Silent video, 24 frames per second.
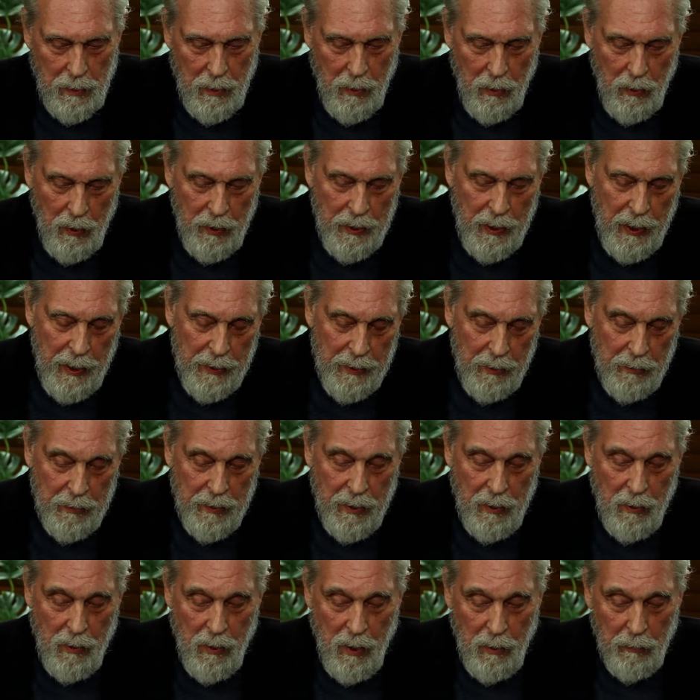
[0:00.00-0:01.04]
Oh, yeah.
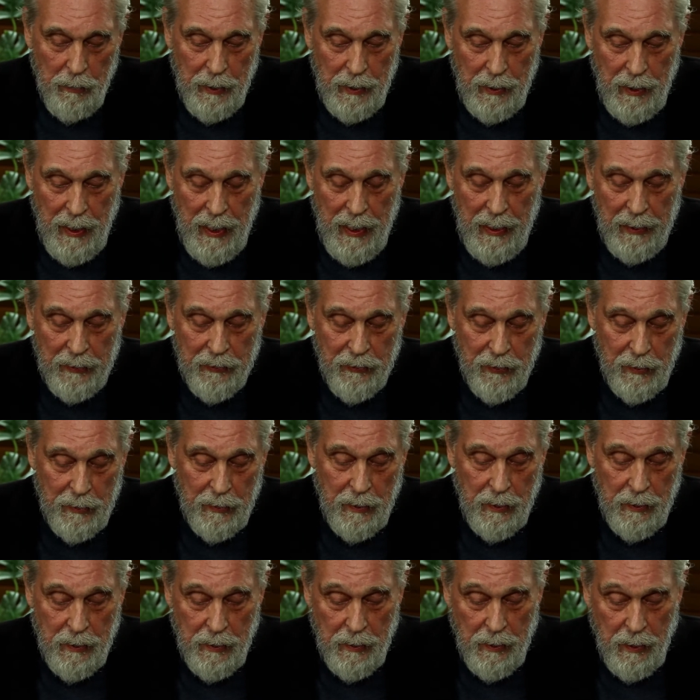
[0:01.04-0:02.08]
They're all relaxed,
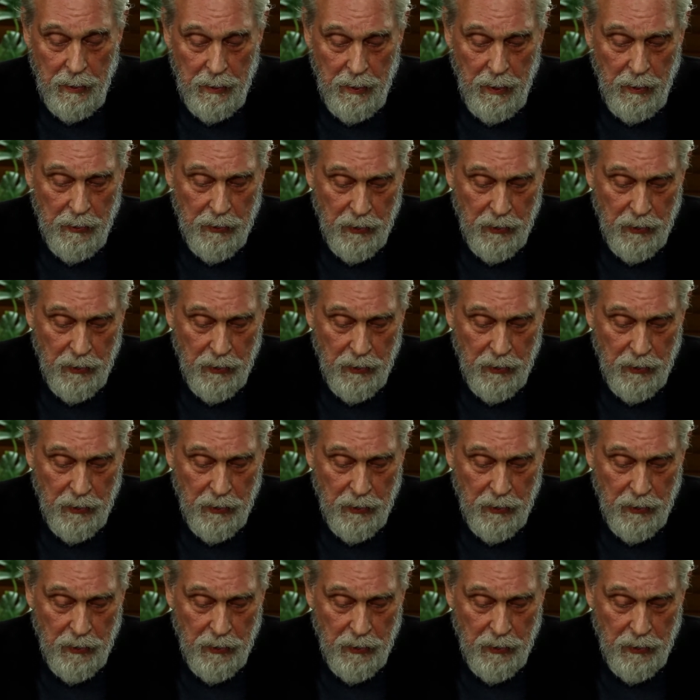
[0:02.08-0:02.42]
and they're